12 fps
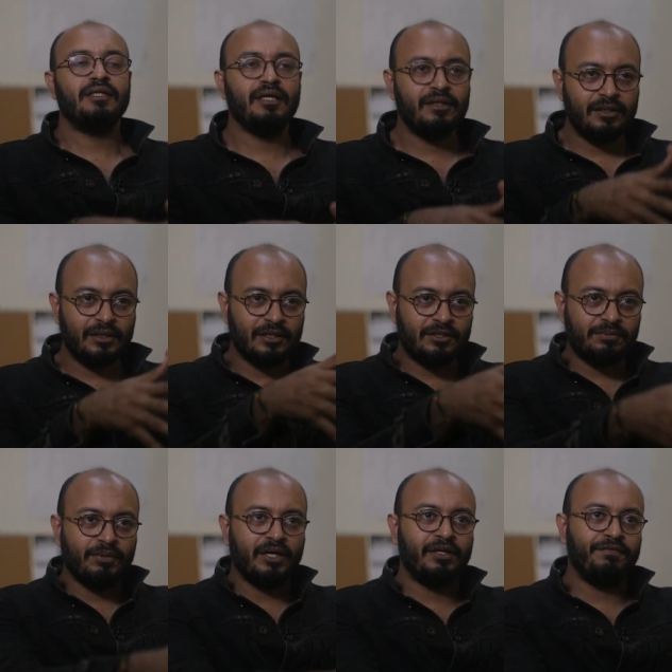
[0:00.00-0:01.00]
Then this
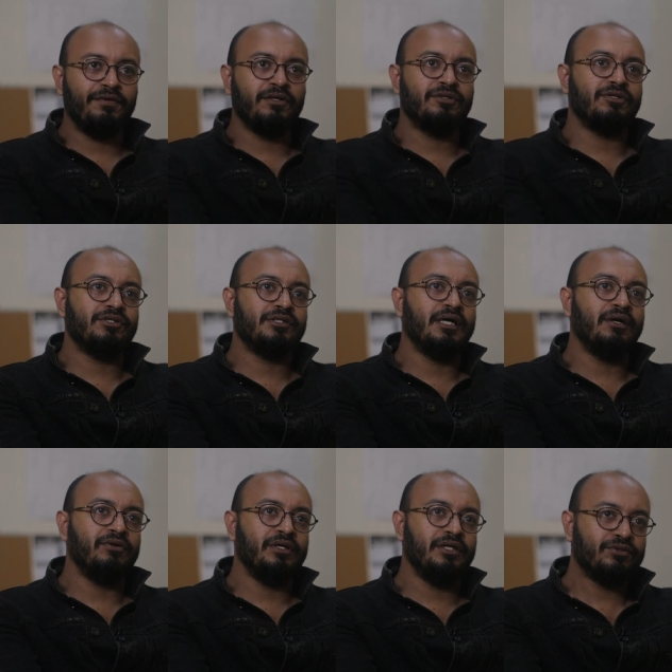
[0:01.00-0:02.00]
money filters
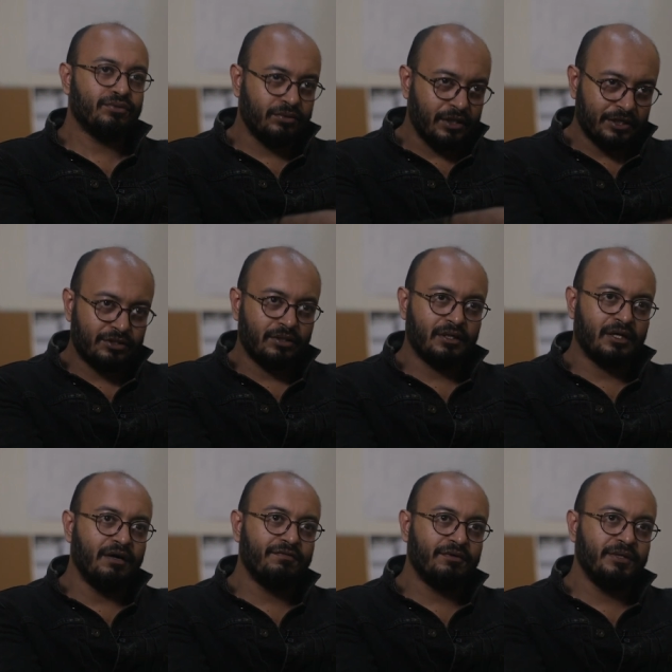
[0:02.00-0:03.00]
down into national
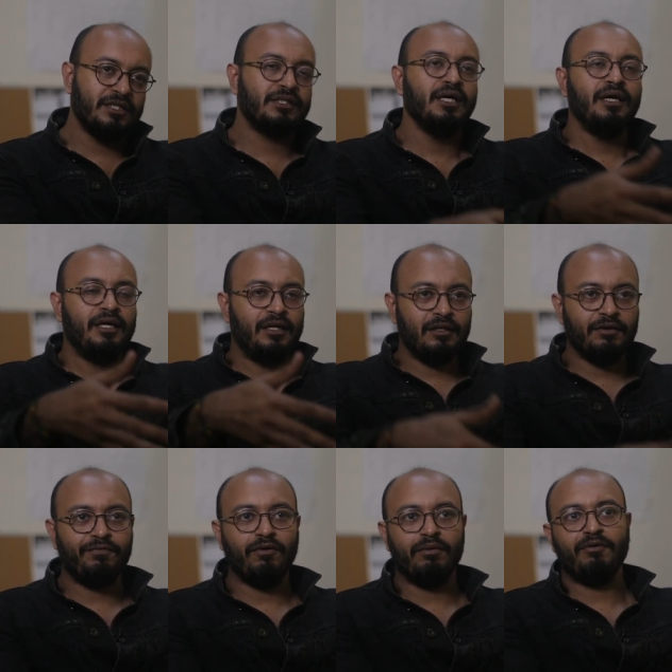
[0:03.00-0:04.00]
governments in the
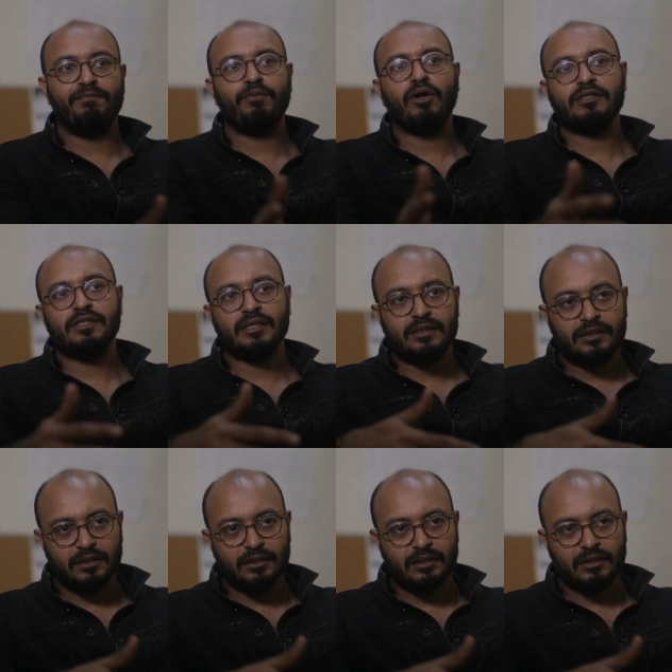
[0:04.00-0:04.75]
form of projects,